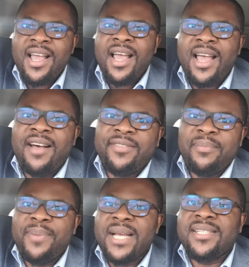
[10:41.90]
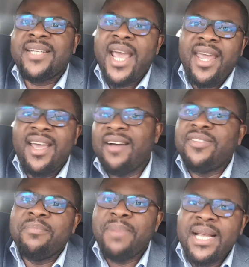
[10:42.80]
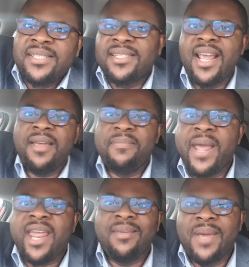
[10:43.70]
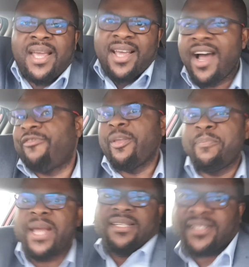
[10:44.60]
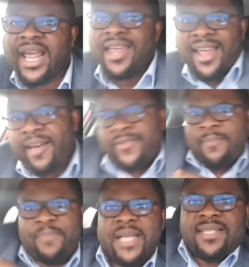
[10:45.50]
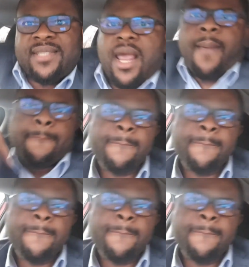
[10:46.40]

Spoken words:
Have the best day. Have the best day, baby. Have the best day. Have the best day.